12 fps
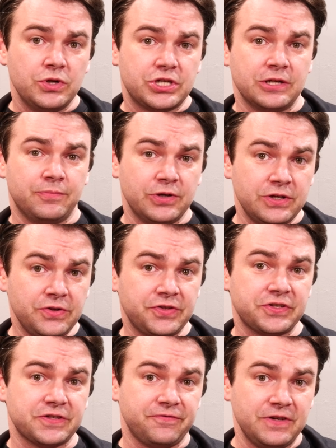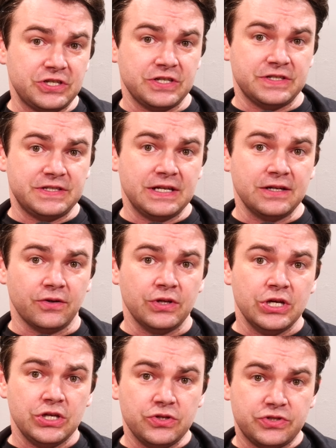which can produce a sufficient
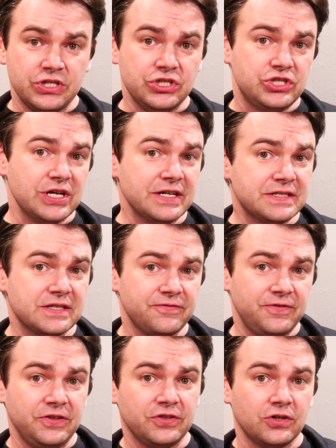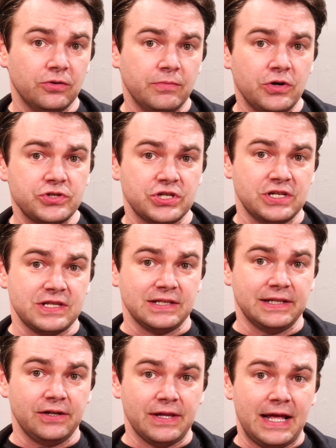signal using just the physical motion of the
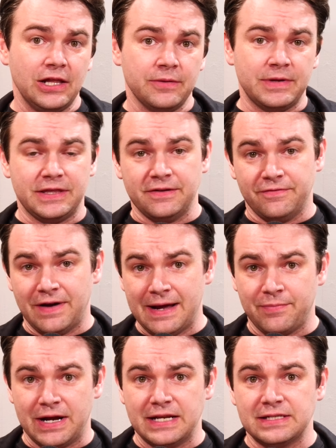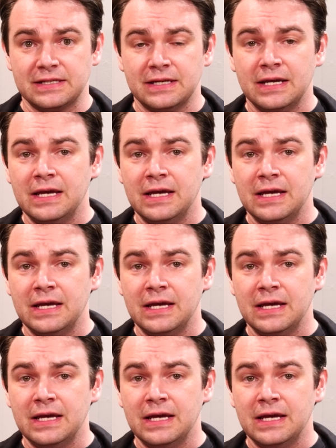little element that vibrates.